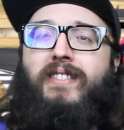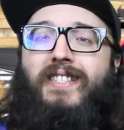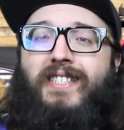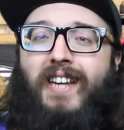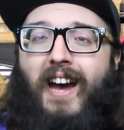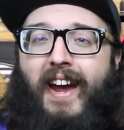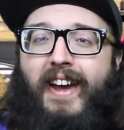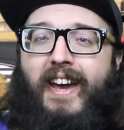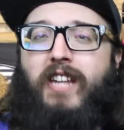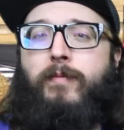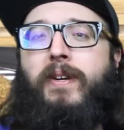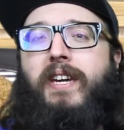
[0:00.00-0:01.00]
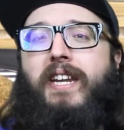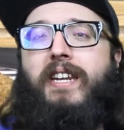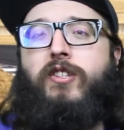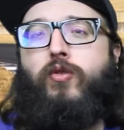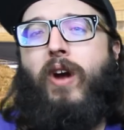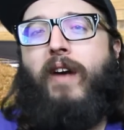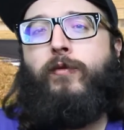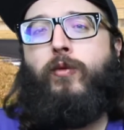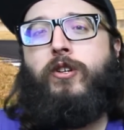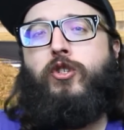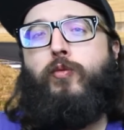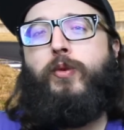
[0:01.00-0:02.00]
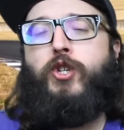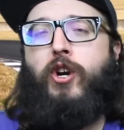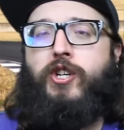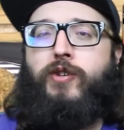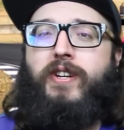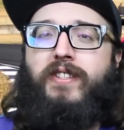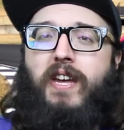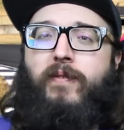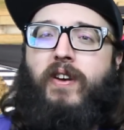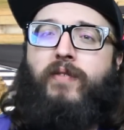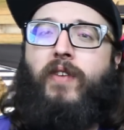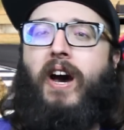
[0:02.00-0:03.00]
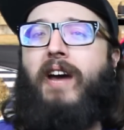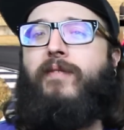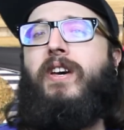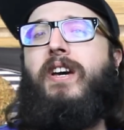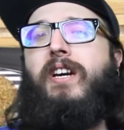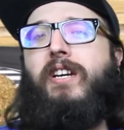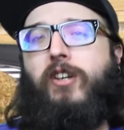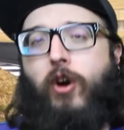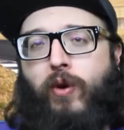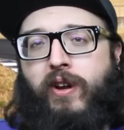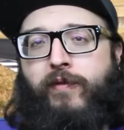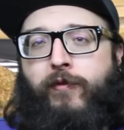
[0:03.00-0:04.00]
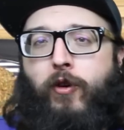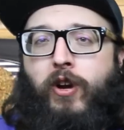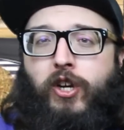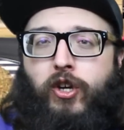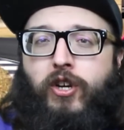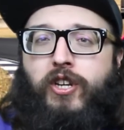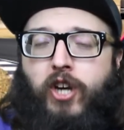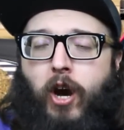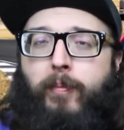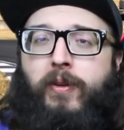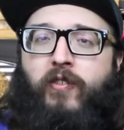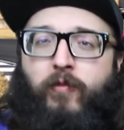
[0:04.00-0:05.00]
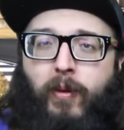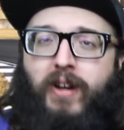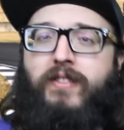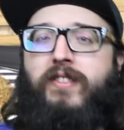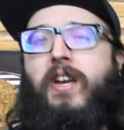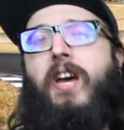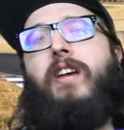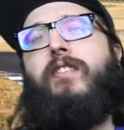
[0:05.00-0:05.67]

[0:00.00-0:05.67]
This guy has been getting his Kraftwerk supercharger and his FA5 going for a good couple of months.